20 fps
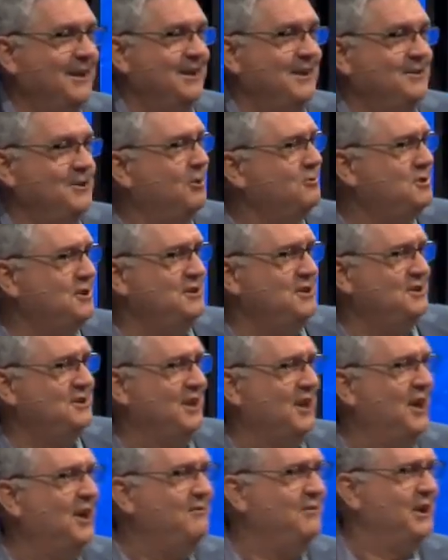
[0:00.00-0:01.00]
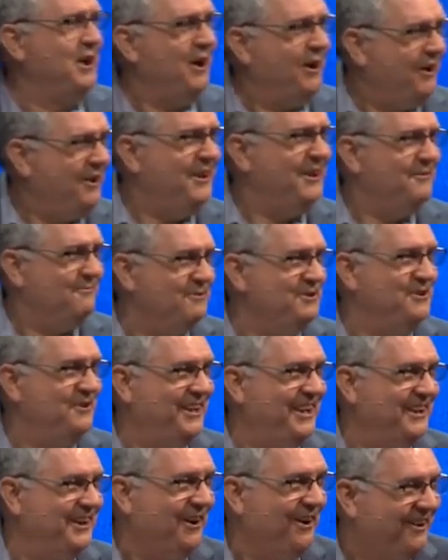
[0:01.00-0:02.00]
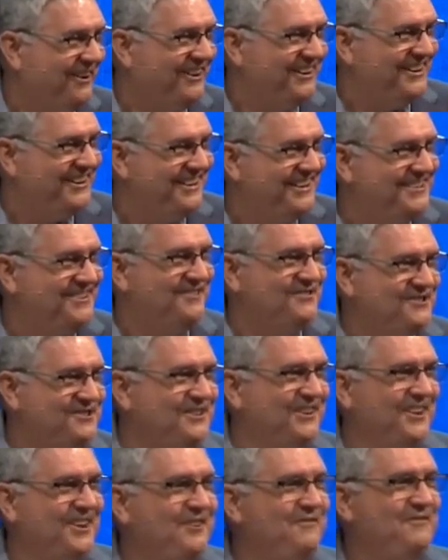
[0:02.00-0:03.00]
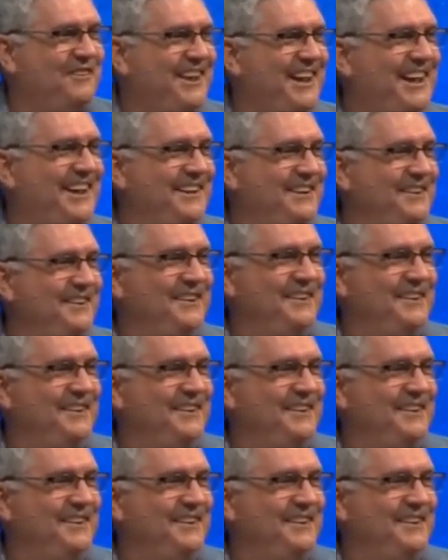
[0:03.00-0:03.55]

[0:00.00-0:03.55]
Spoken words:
Don't you just love an audit when you get audited? Don't you love that?